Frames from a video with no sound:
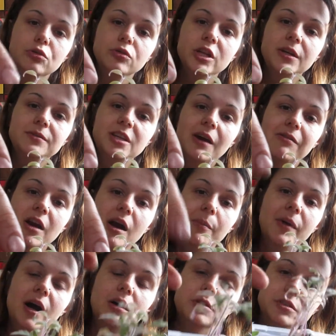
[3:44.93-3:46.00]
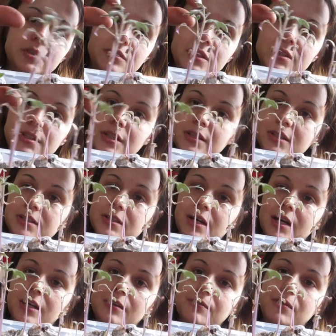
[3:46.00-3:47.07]
leaves have come out. So these are these
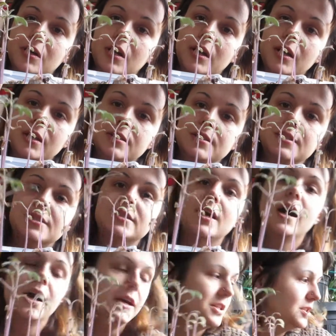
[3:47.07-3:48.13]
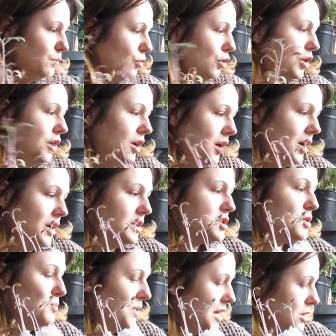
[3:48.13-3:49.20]
kind of incised, more
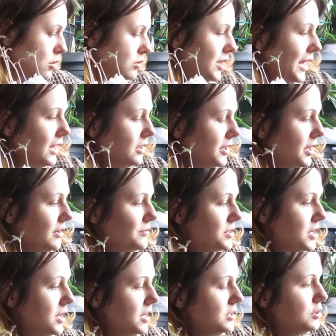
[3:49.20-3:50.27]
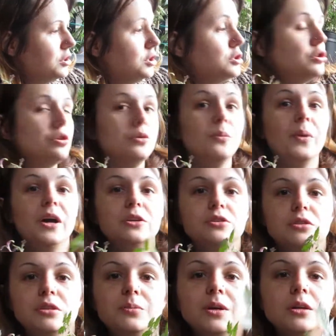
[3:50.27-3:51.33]
tomato-like leaves. Just to remind you,
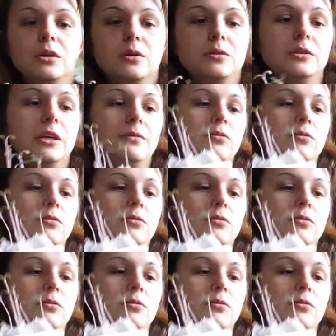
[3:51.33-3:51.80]
the tomato leaf